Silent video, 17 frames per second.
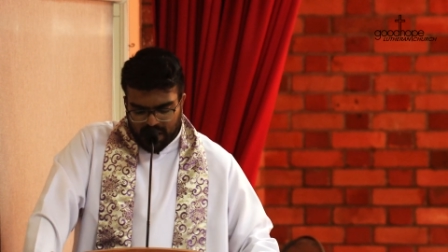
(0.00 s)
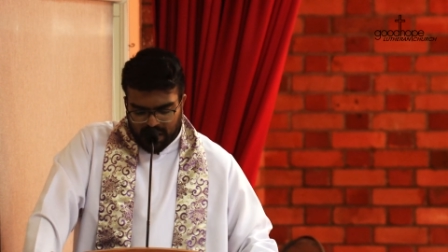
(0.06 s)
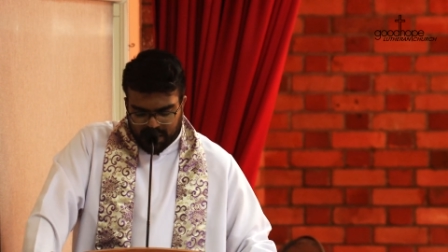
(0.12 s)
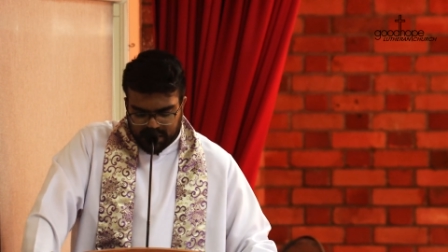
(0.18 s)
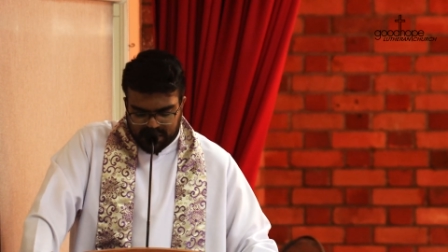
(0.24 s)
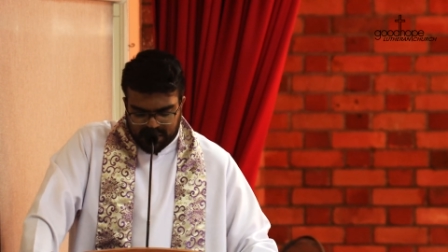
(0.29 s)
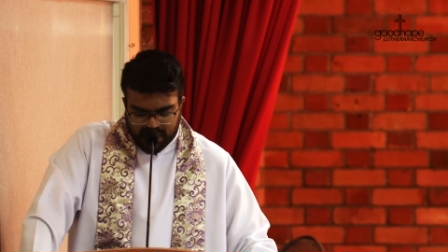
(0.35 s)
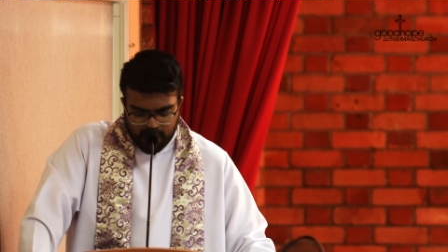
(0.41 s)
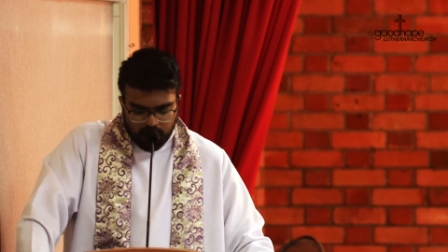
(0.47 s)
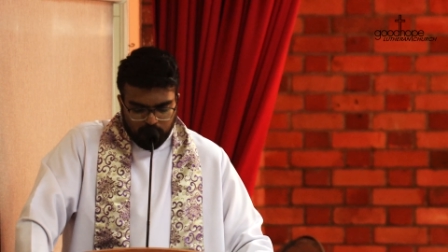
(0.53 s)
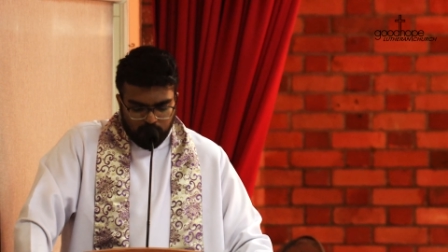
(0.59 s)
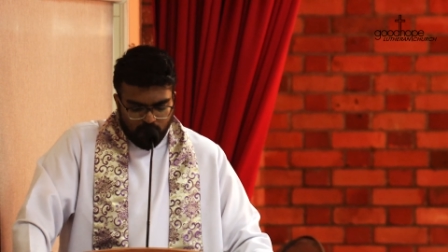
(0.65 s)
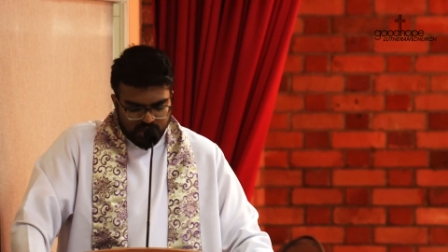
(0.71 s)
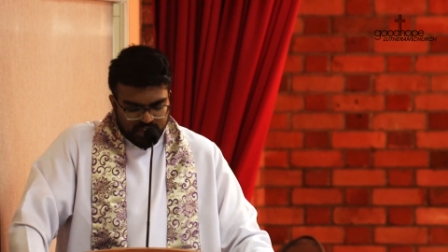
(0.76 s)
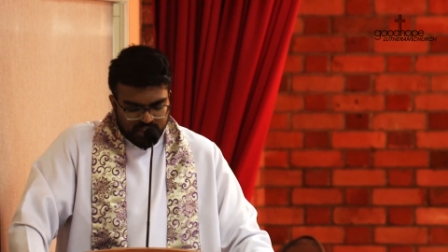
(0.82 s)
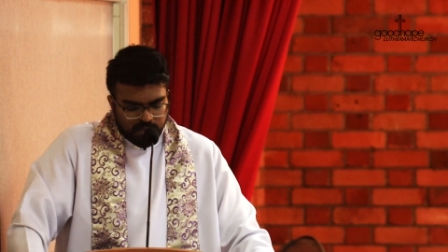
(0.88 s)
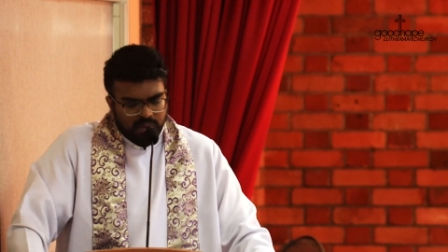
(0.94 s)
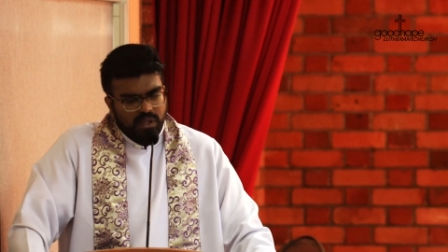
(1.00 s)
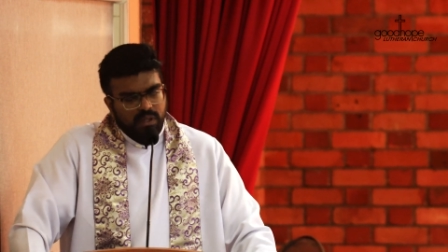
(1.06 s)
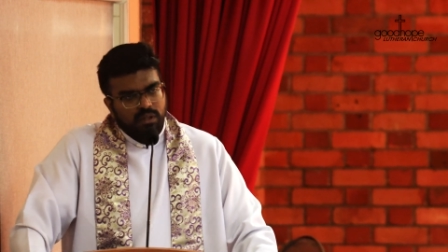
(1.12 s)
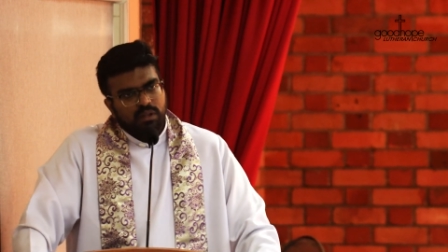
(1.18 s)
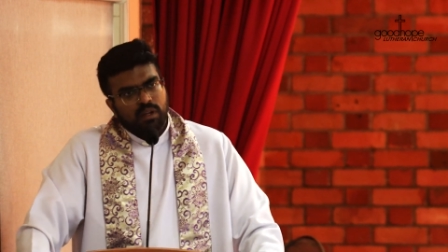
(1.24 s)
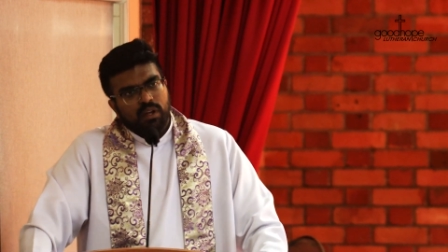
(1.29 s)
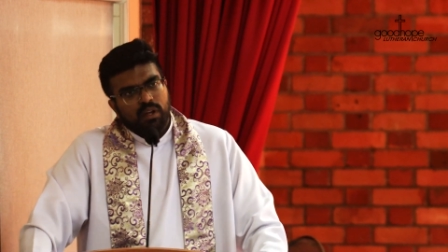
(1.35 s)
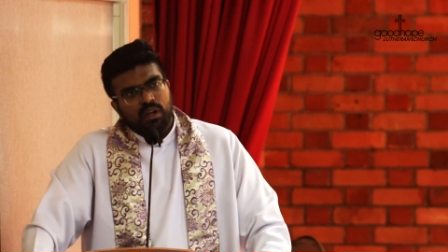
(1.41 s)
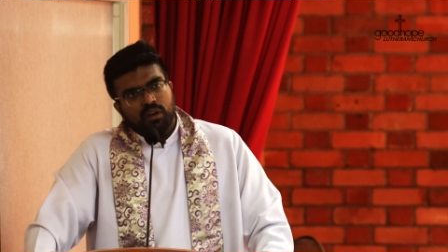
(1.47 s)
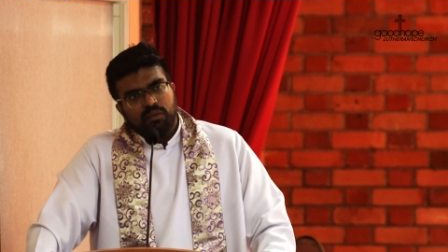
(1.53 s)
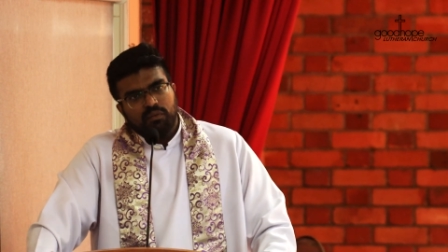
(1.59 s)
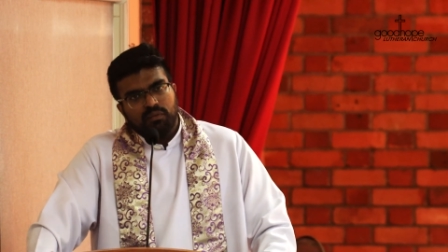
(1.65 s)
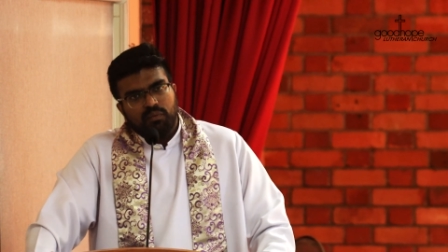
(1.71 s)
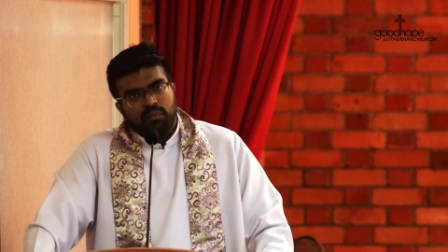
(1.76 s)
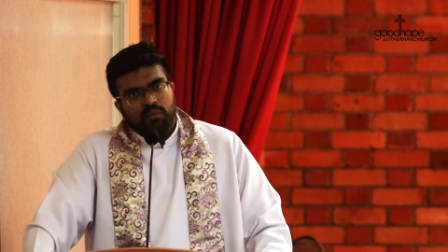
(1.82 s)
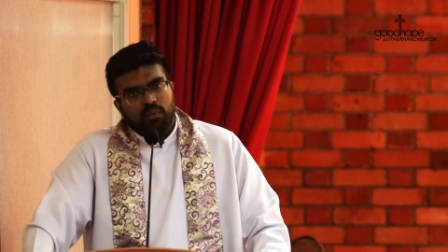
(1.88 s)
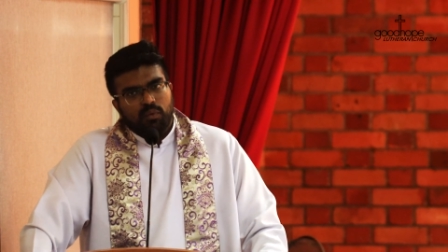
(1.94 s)
is impossible
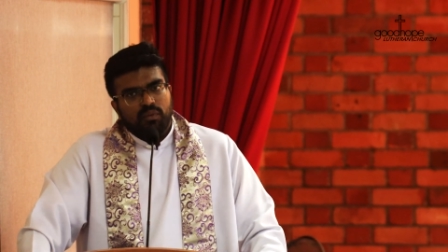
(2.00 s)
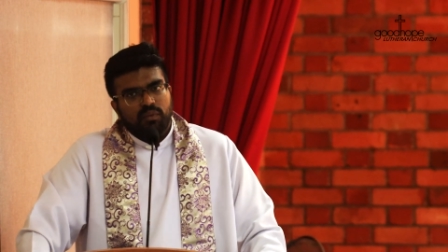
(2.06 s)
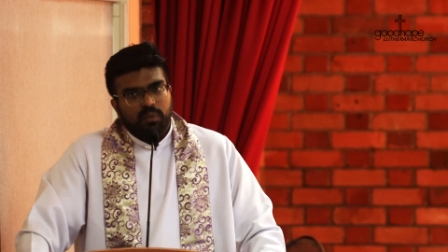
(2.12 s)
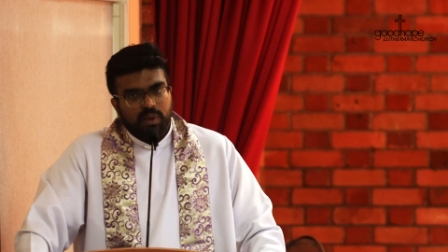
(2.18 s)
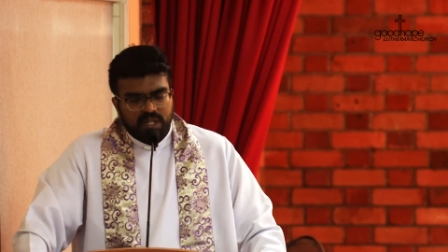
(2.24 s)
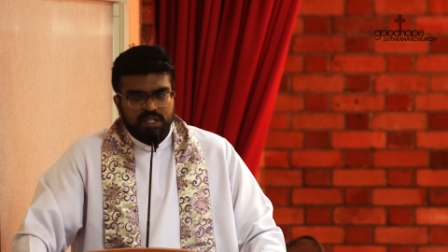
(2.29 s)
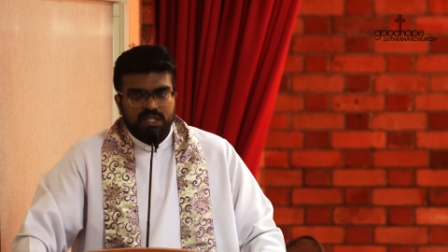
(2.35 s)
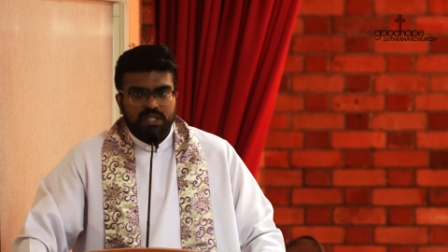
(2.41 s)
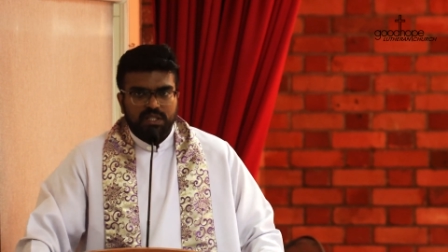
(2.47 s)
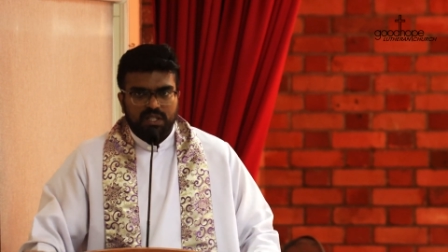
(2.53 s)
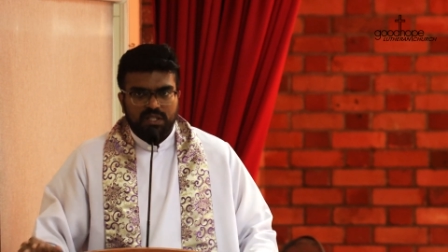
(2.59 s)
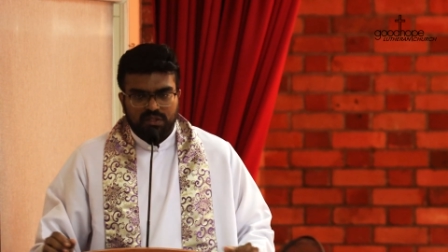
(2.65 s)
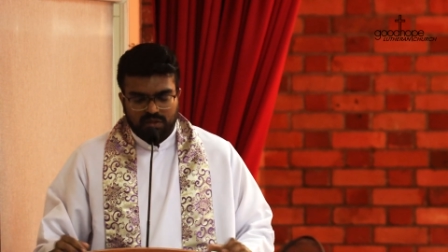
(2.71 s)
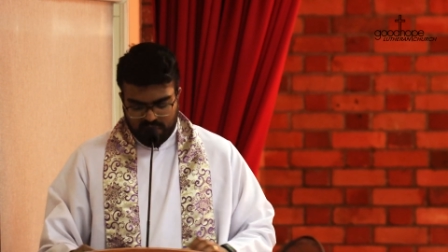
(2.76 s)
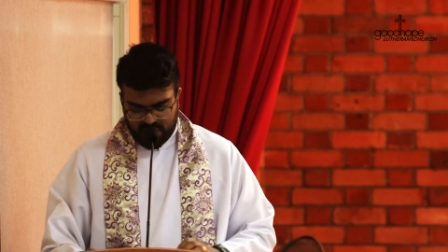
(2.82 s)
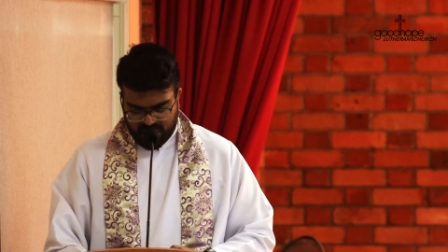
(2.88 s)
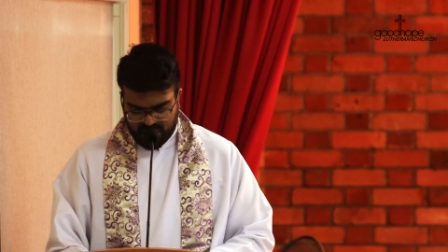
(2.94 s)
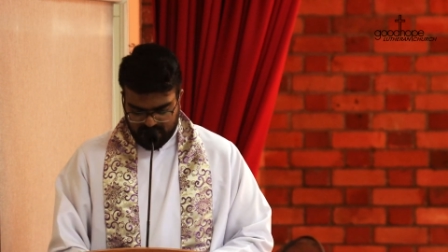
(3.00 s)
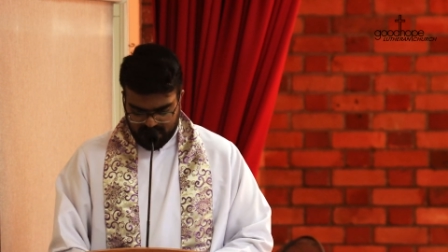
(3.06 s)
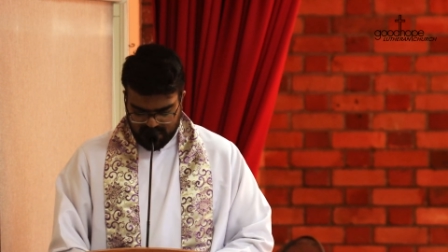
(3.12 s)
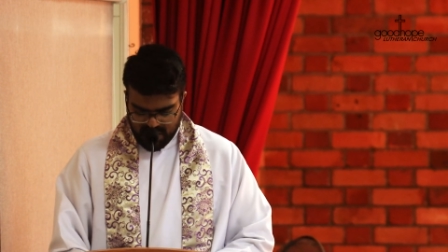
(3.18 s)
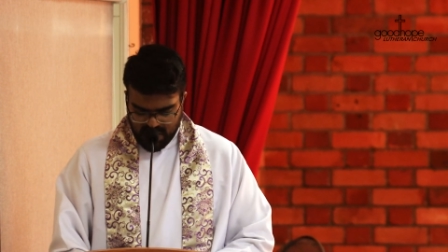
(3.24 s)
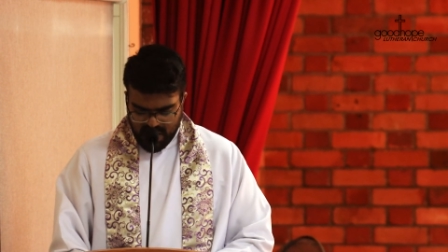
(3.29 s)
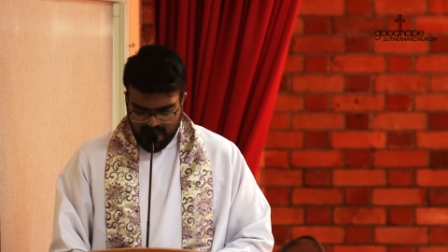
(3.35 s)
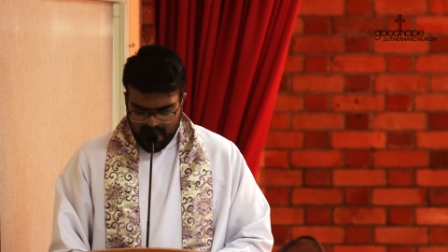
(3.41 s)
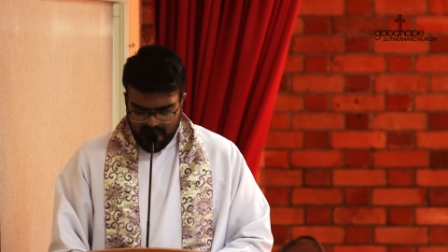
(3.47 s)
with Jesus Christ.